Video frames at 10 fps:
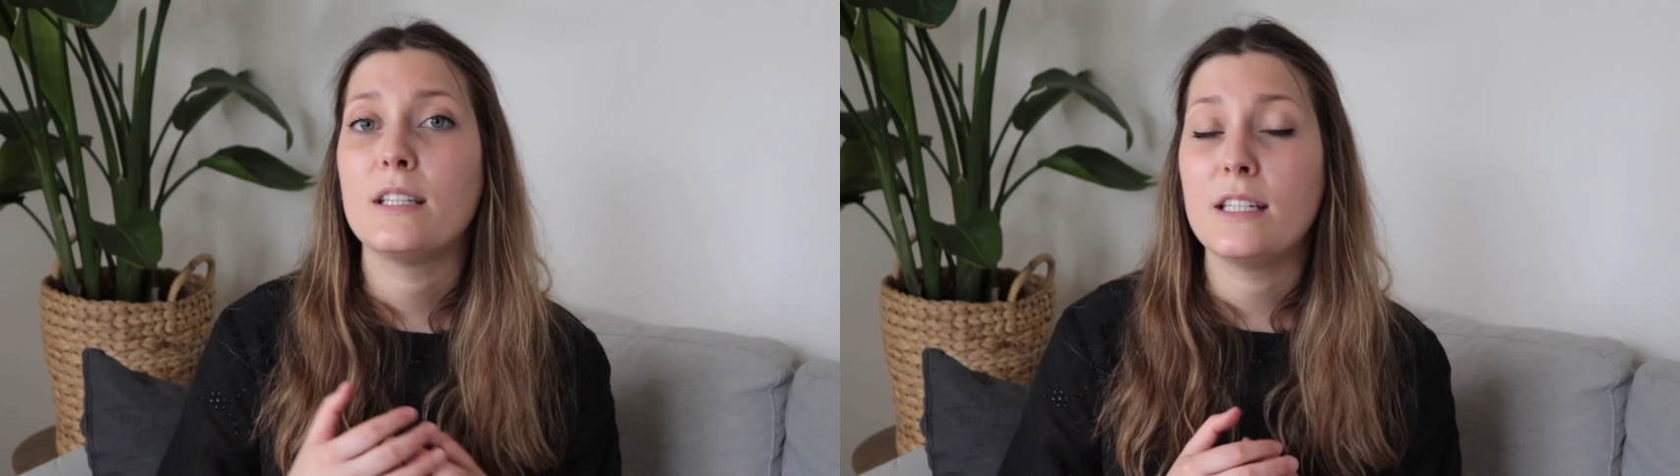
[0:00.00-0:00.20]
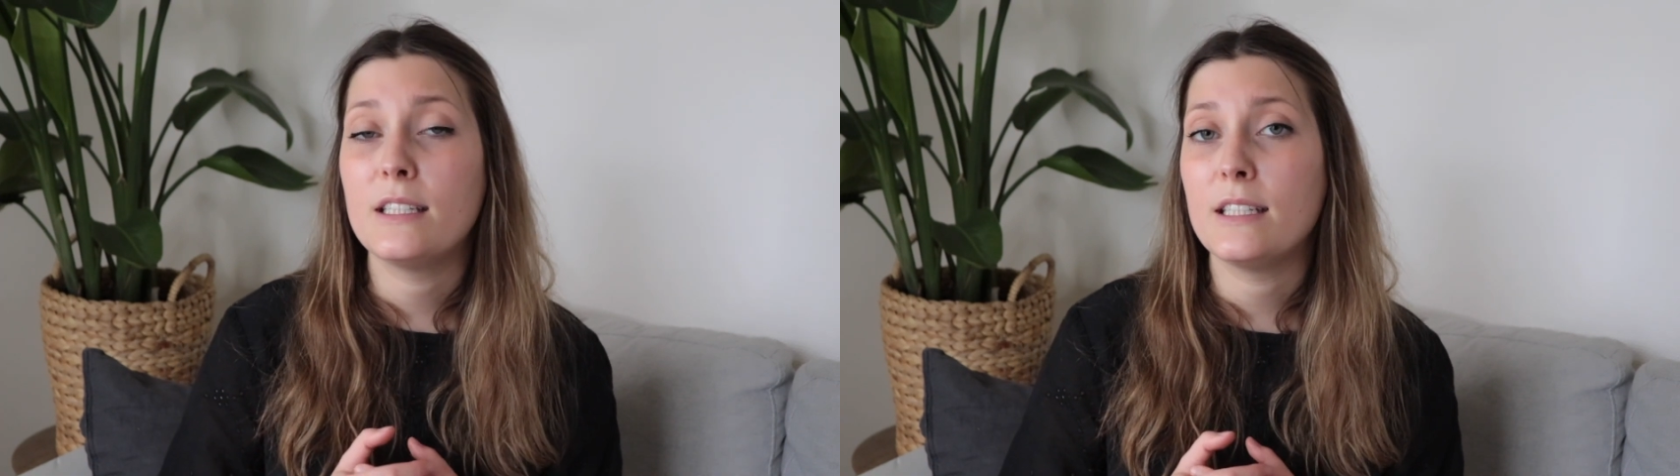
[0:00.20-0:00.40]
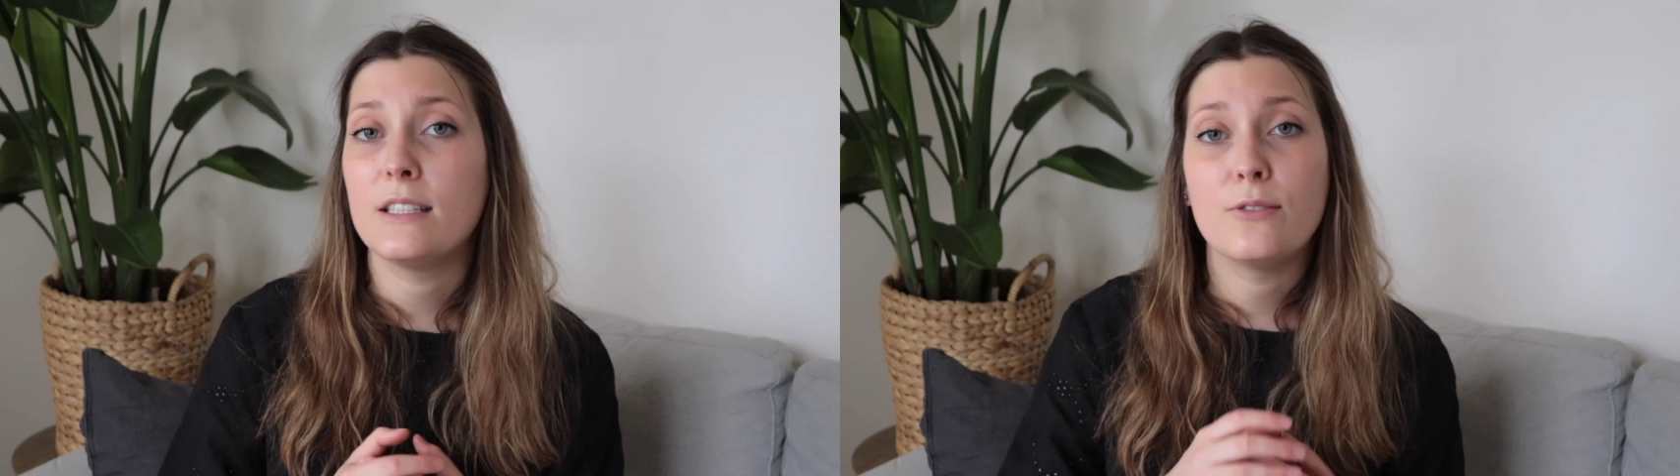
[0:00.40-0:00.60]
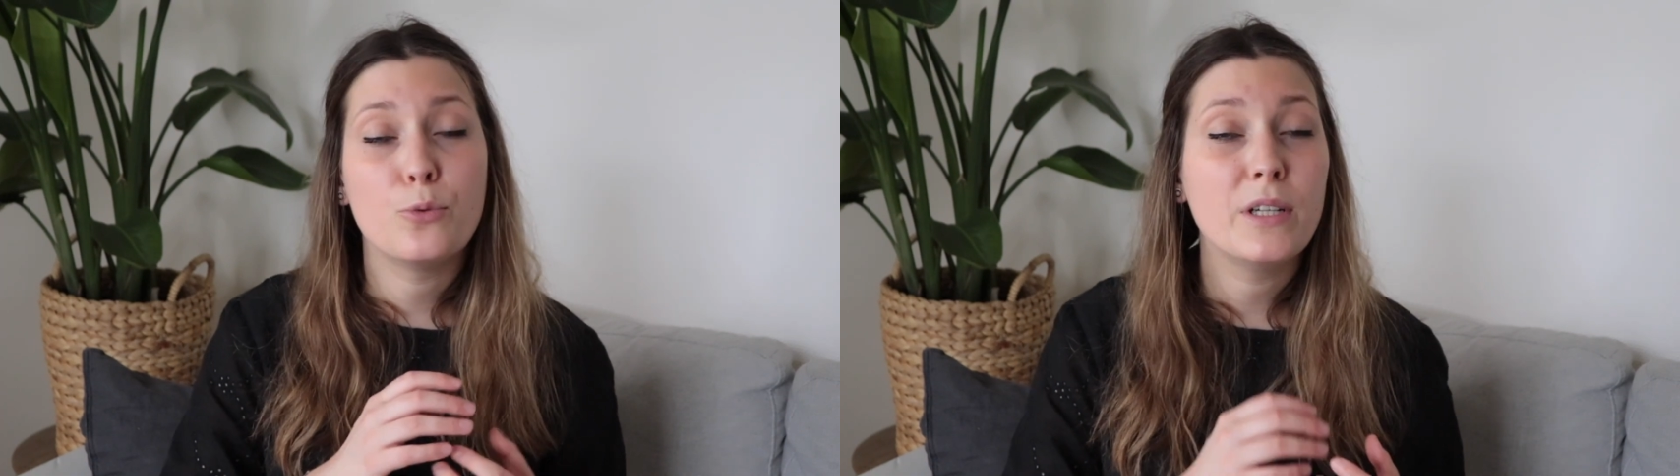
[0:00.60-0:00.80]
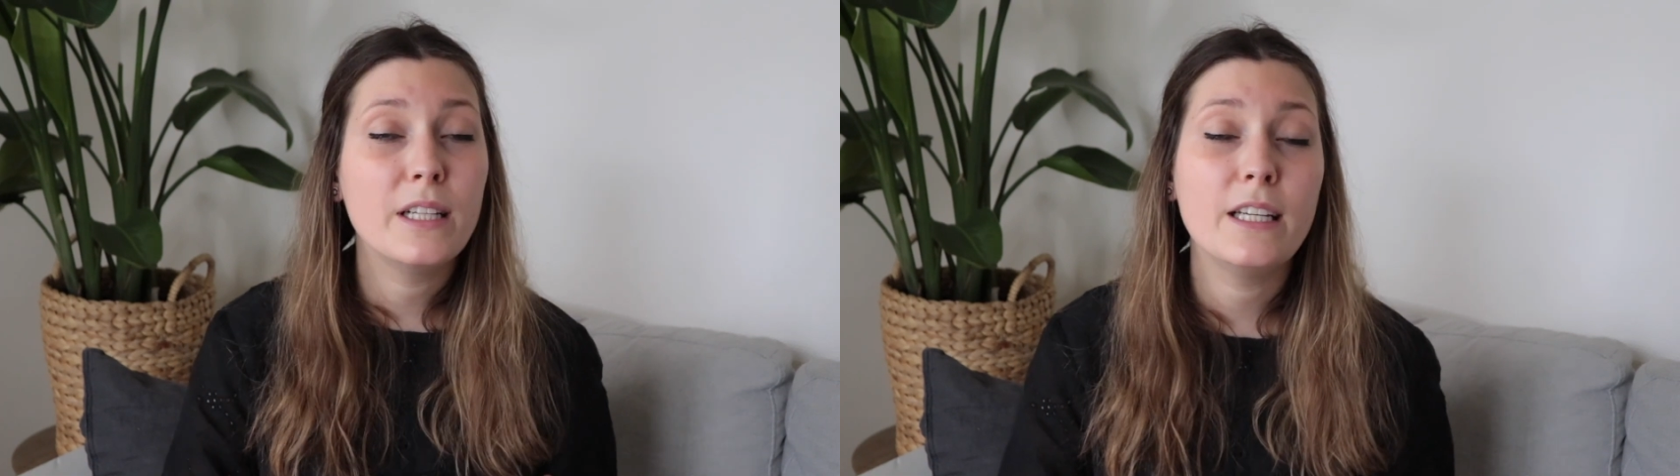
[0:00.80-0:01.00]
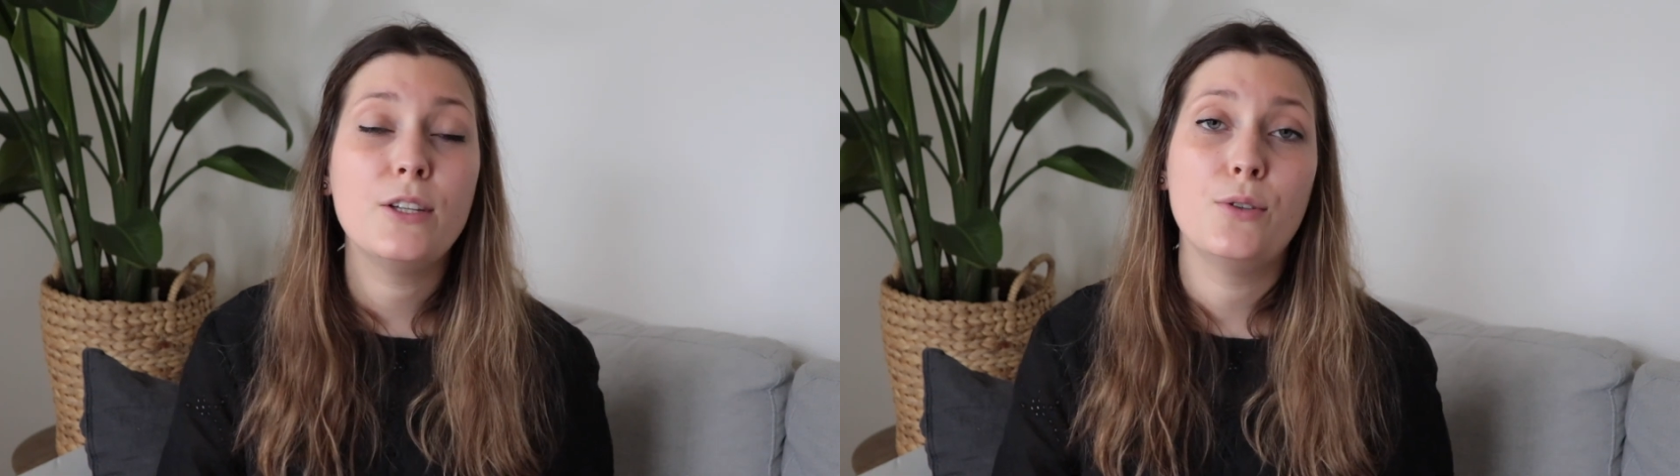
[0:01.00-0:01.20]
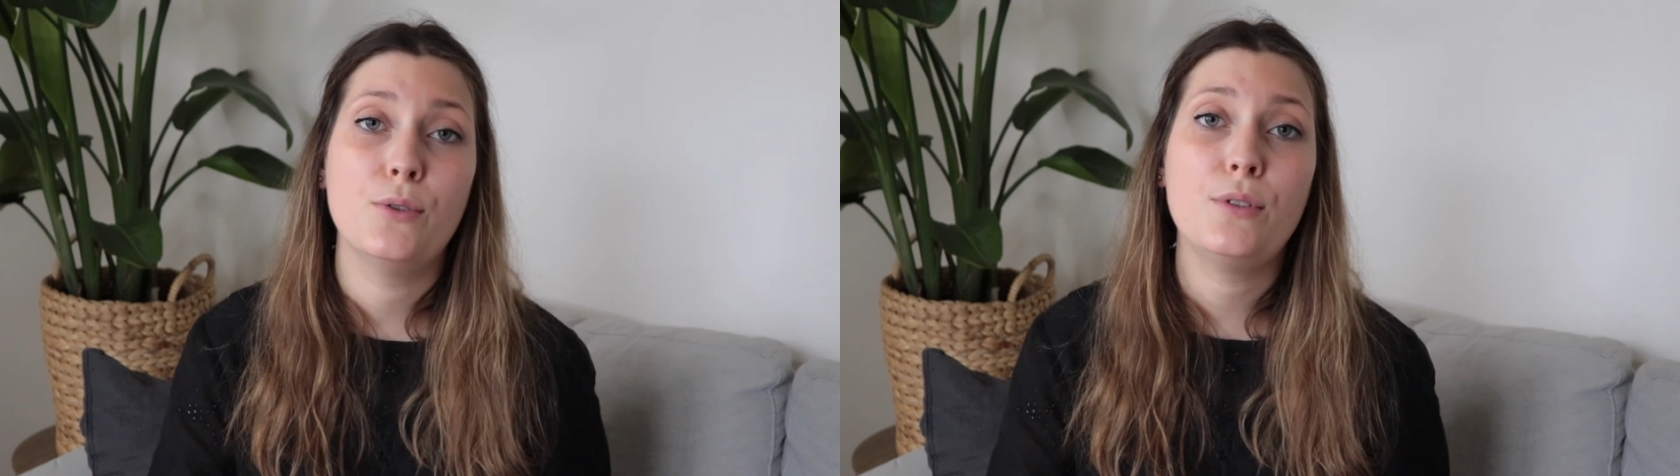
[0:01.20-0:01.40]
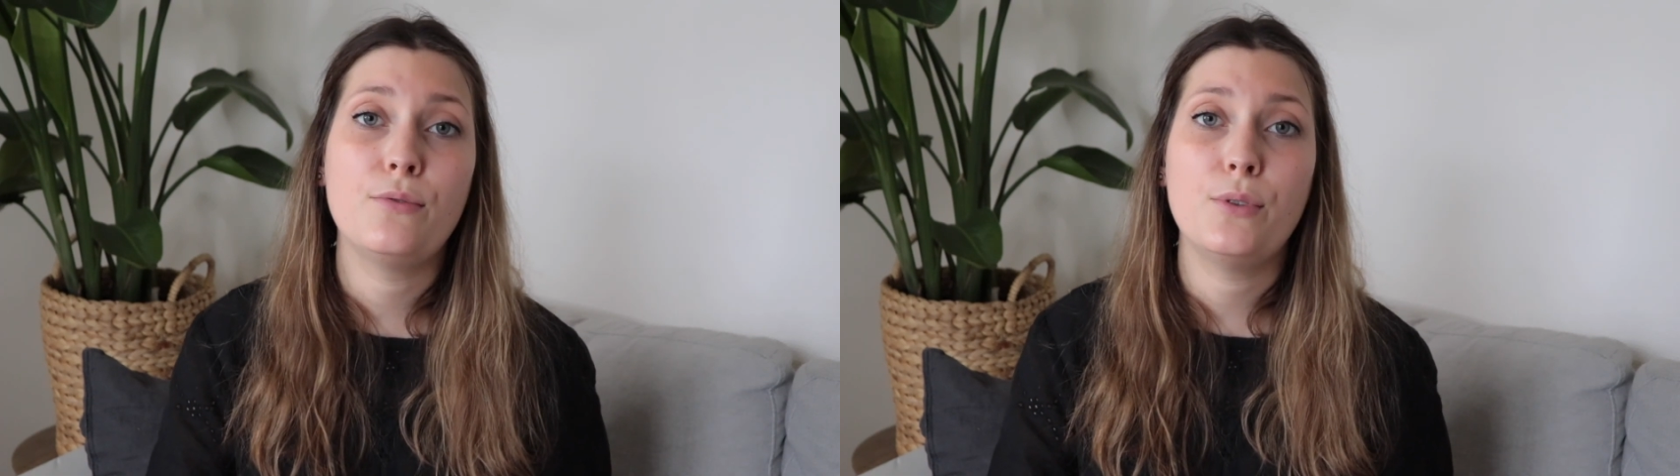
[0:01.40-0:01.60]
is it really
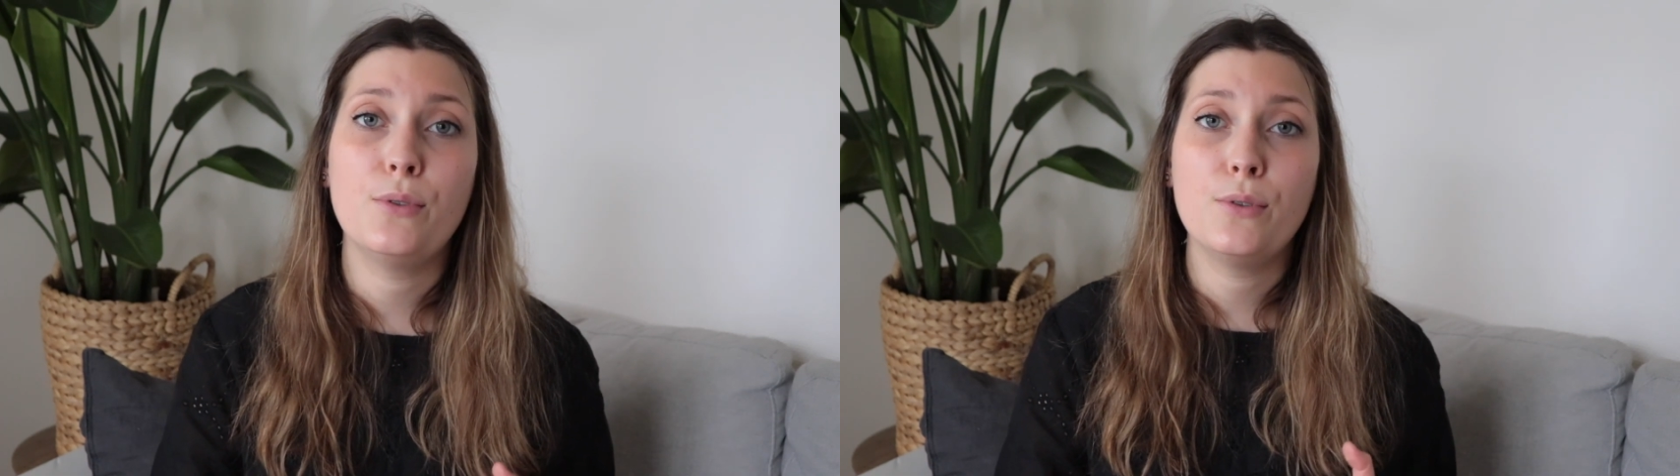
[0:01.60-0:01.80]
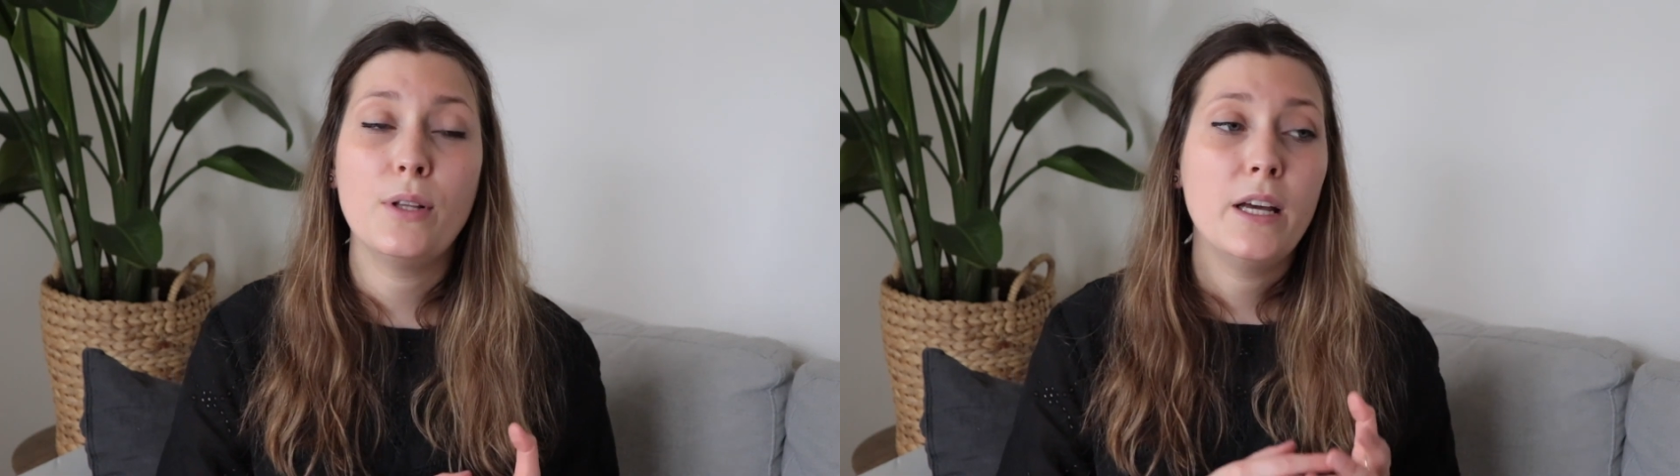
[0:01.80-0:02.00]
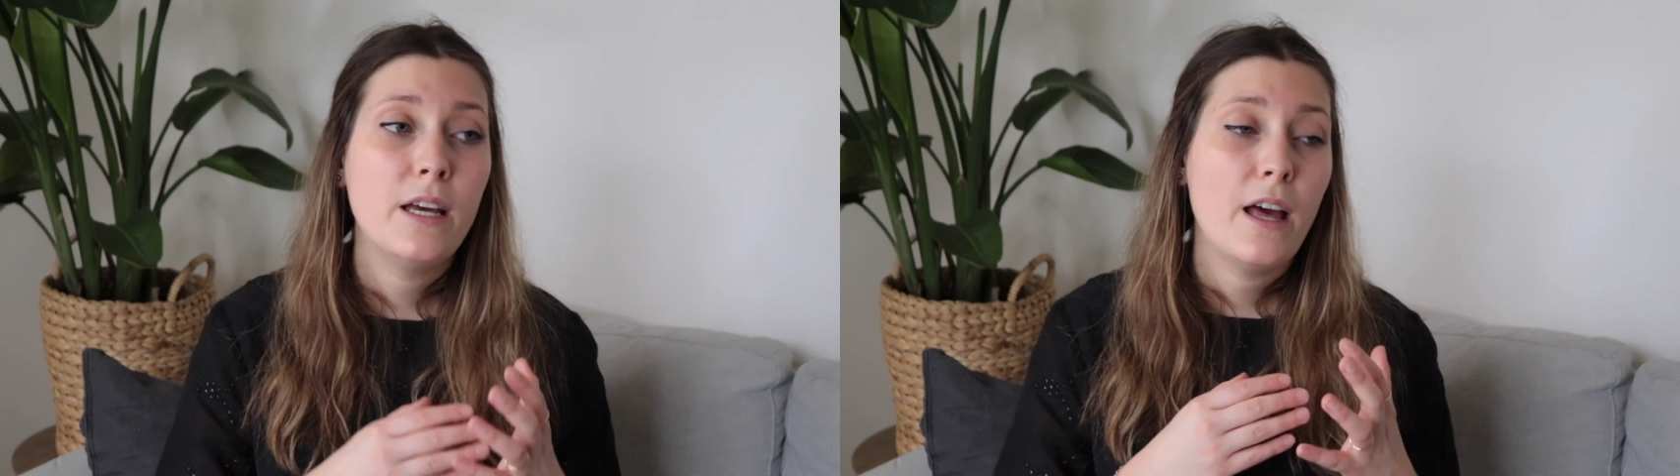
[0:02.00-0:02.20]
useful?